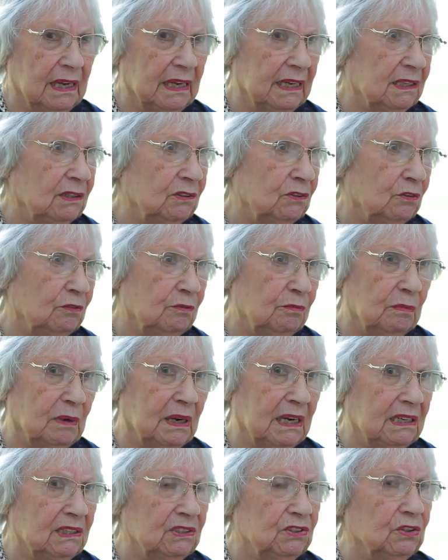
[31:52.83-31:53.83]
End of
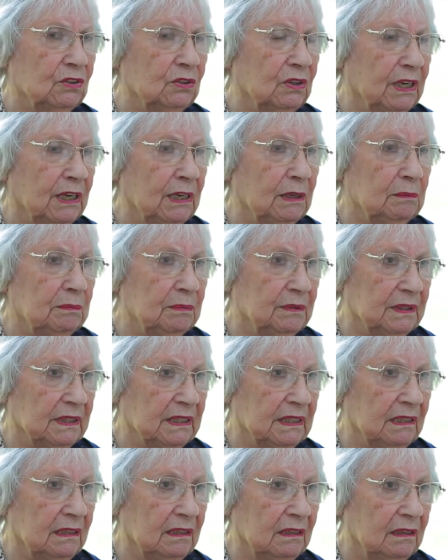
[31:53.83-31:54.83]
March or
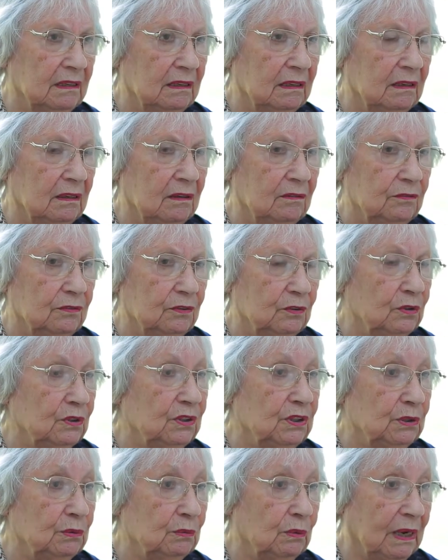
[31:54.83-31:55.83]
April,
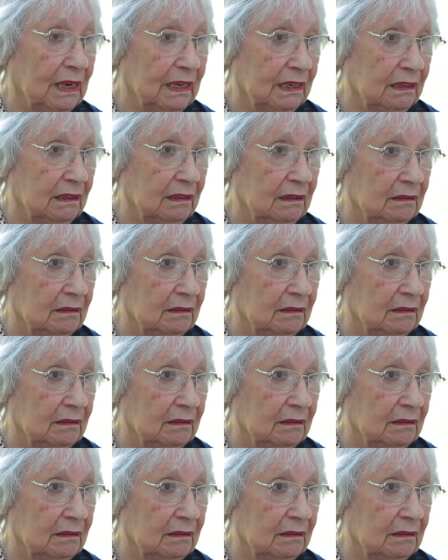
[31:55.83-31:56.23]
41.